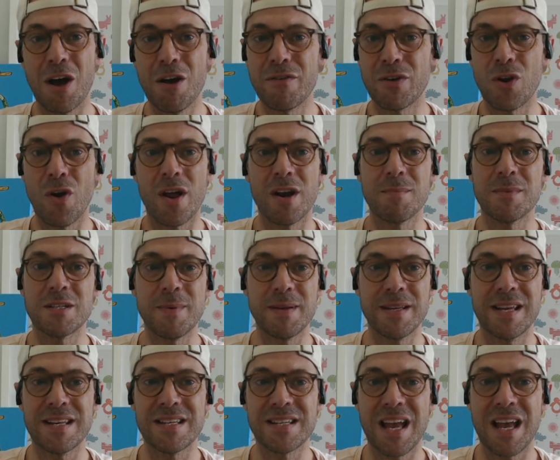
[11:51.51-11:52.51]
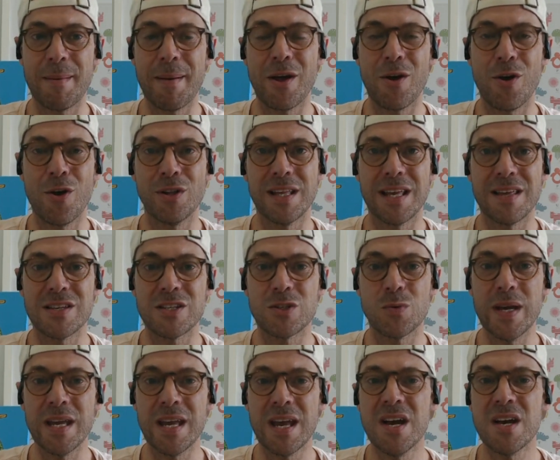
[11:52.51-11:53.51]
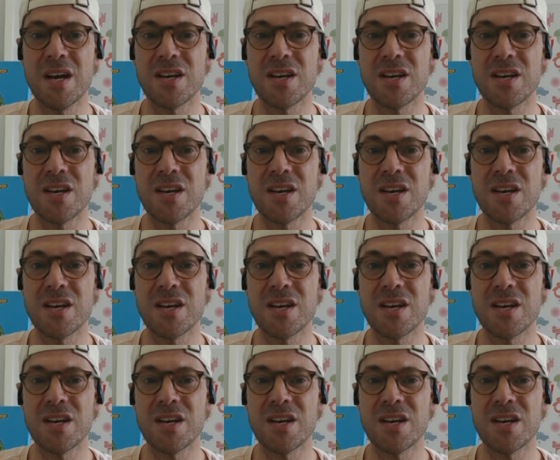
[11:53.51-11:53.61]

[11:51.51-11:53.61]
overnight. I'm expecting it to come out earlier this week.